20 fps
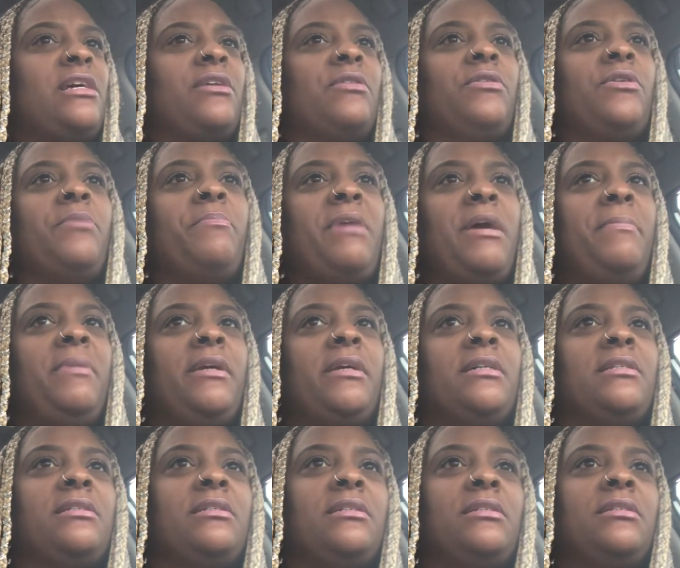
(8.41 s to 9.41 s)
I don't know, maybe
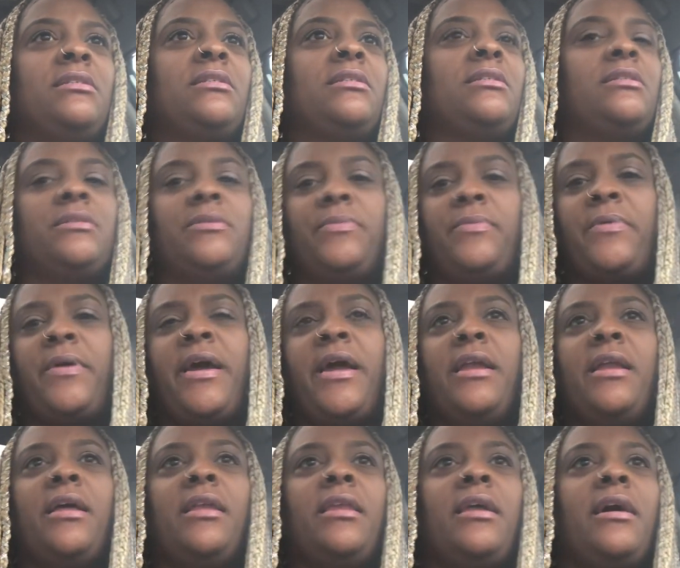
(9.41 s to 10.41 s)
because it's
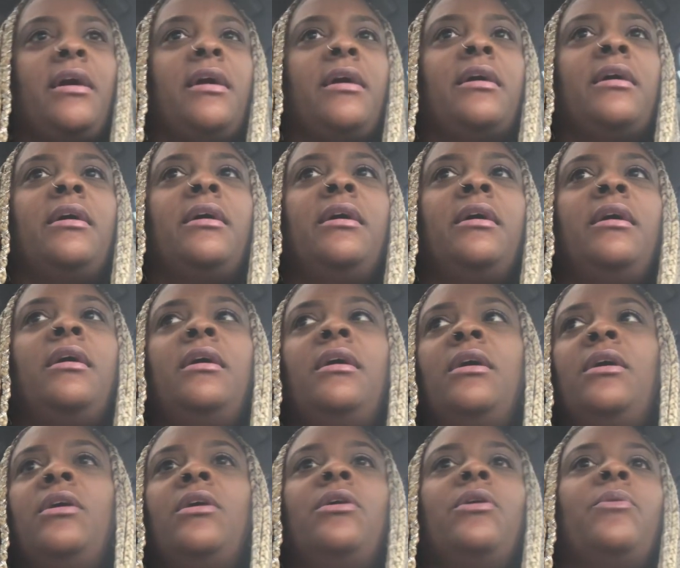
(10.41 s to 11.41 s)
raining like
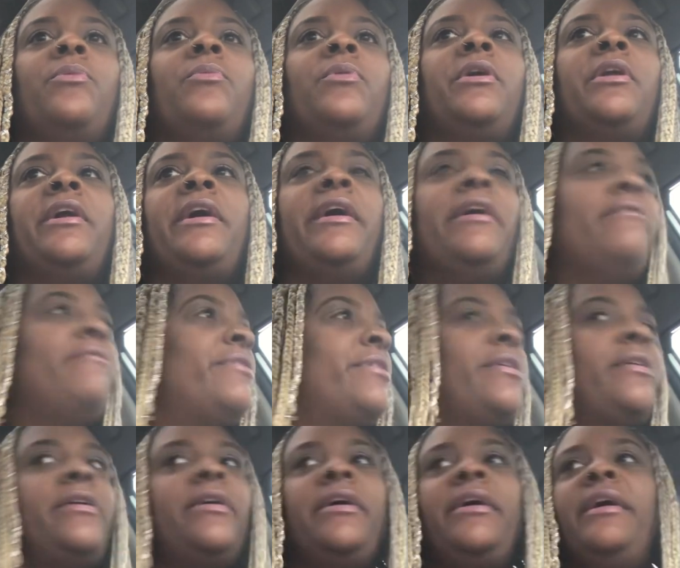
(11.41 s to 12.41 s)

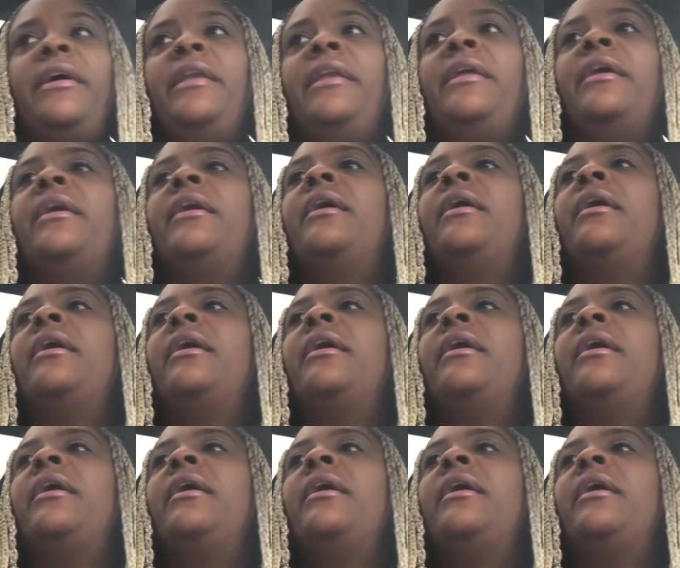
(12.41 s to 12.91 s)
whatever in